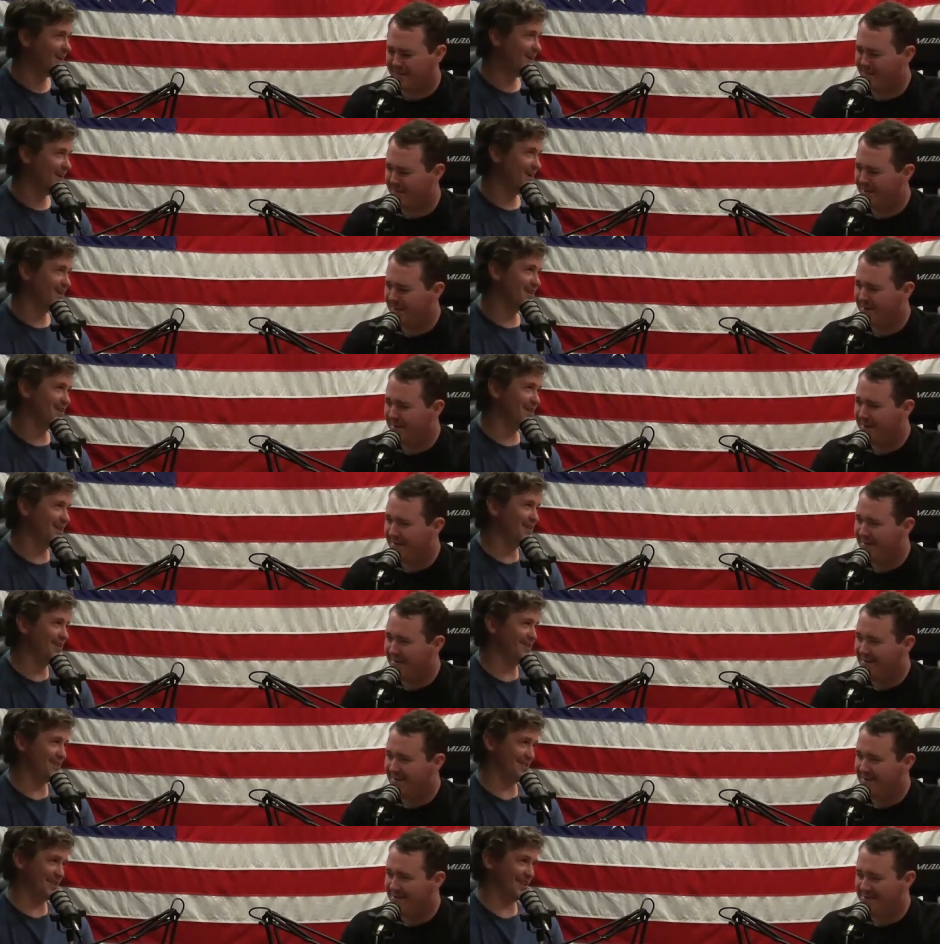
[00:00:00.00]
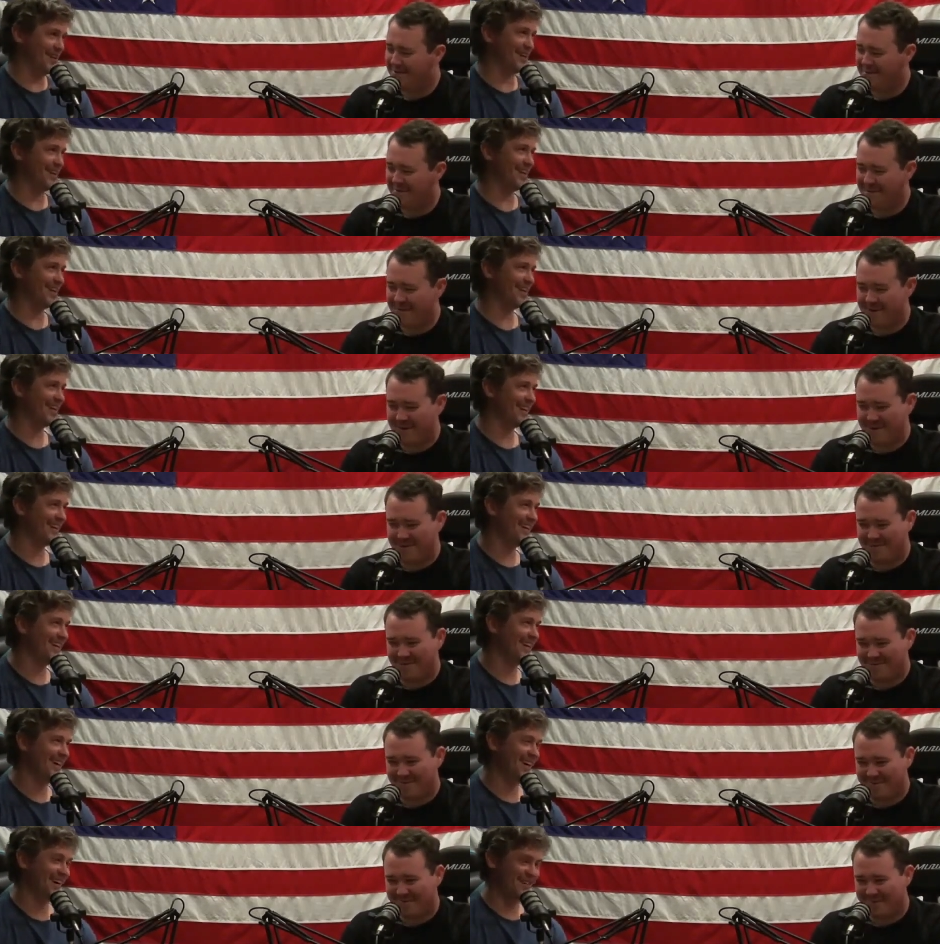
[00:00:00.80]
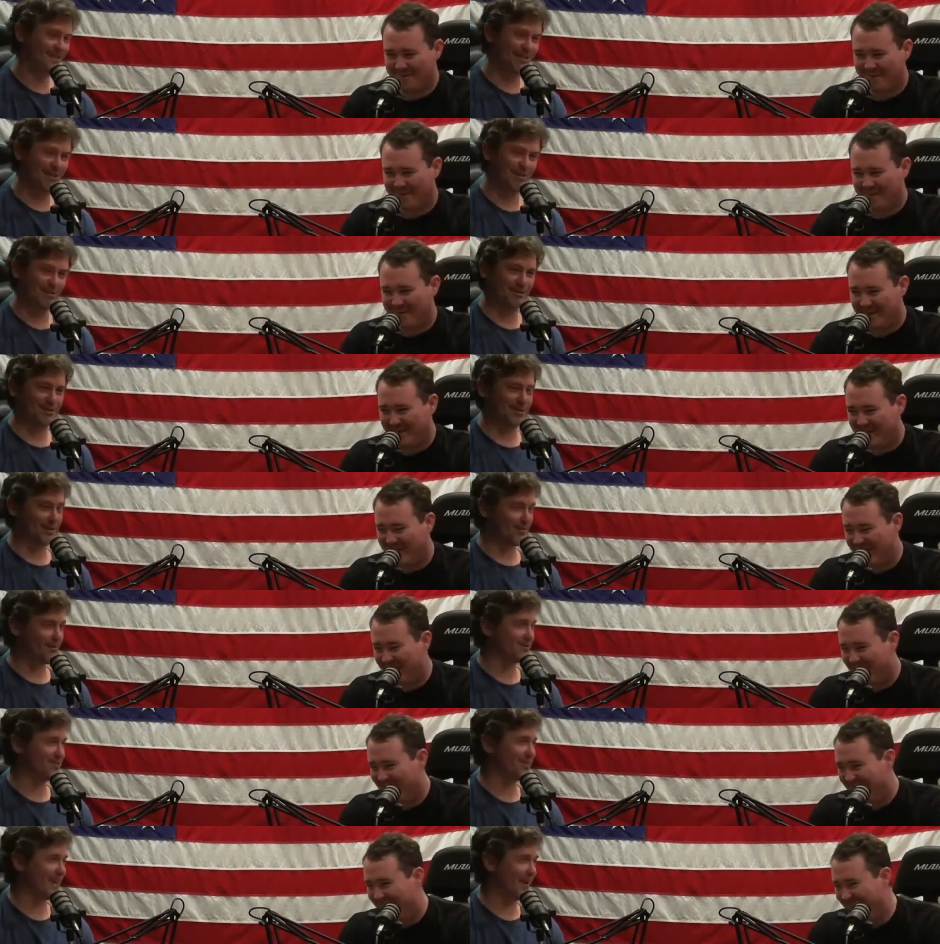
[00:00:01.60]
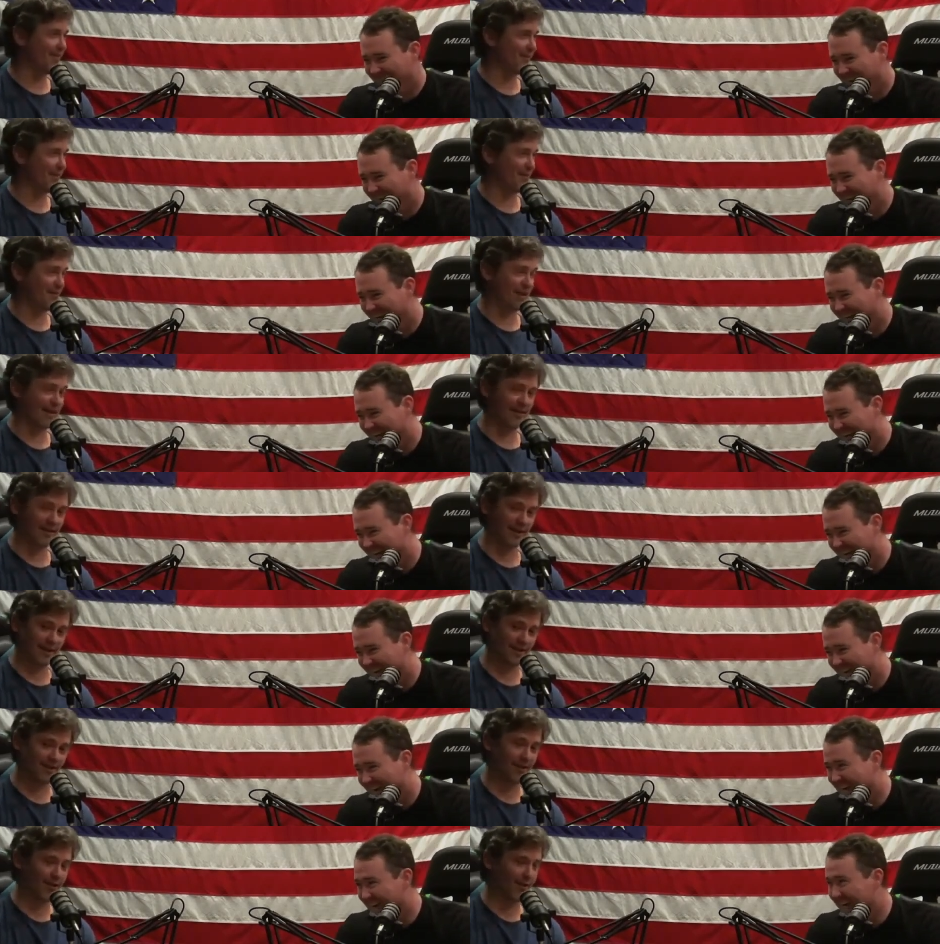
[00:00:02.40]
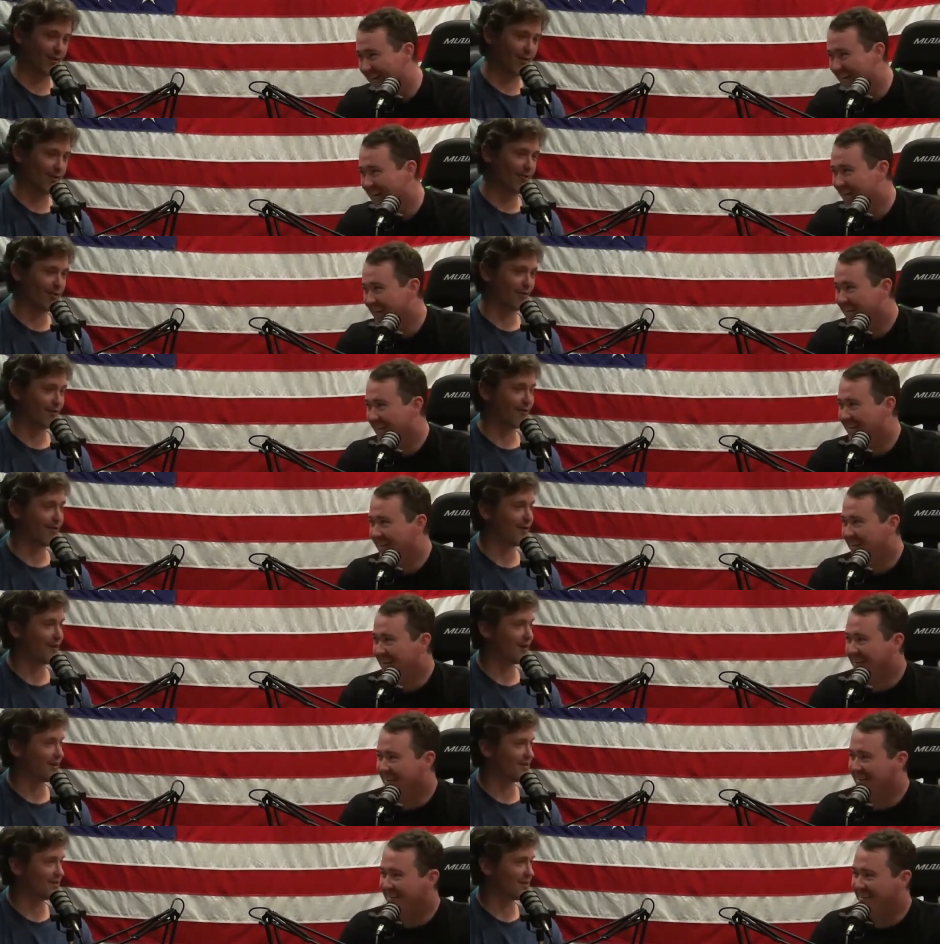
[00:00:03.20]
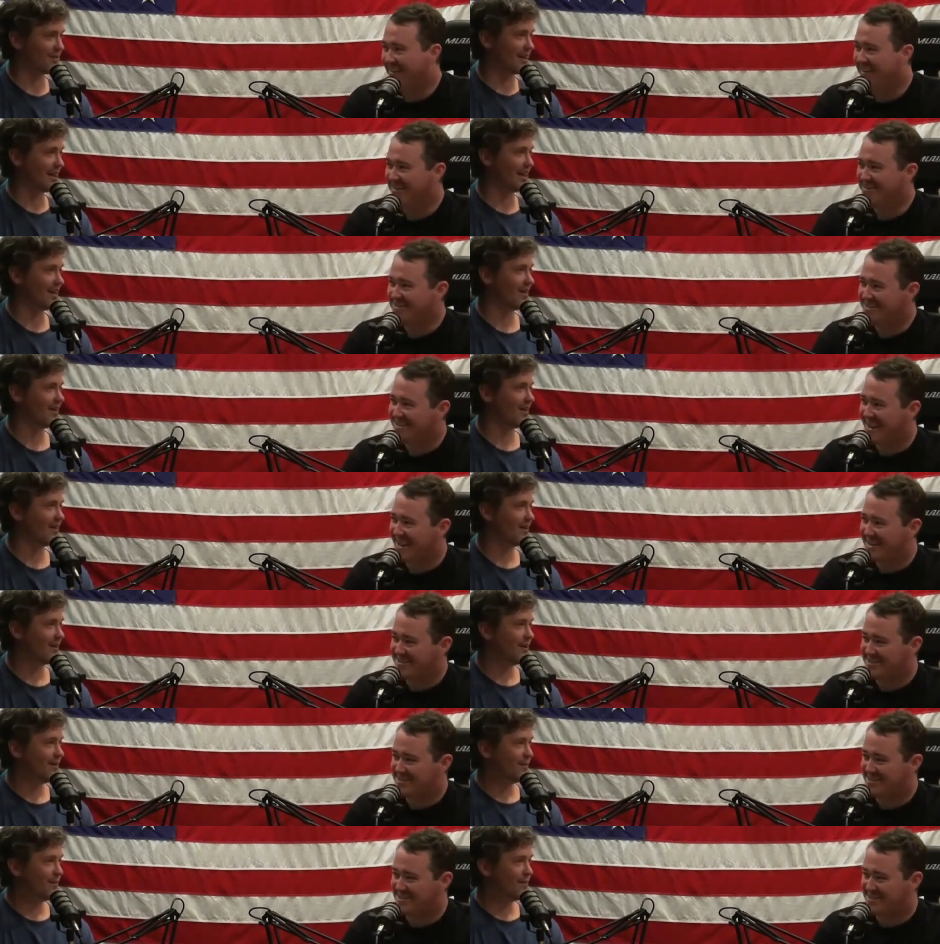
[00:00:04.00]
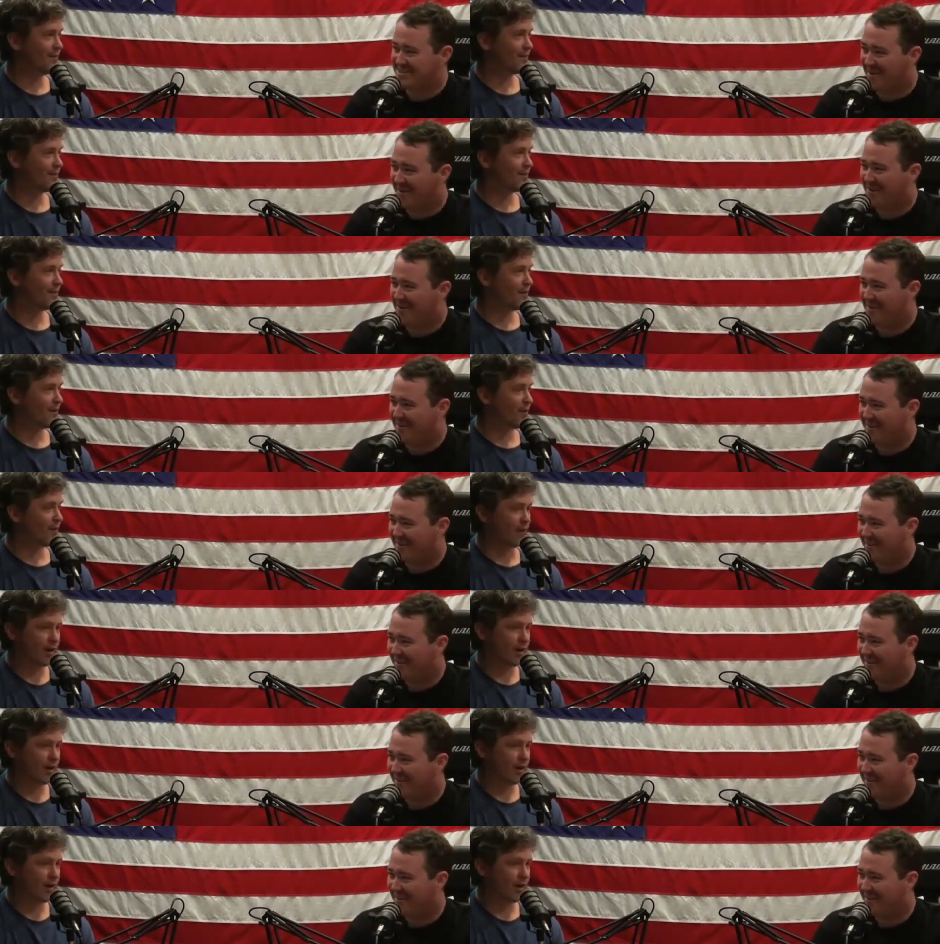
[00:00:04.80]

Speaker 1: She, she, she, was definitely being like, "Yo, who the fuck is that? Who is that star?" they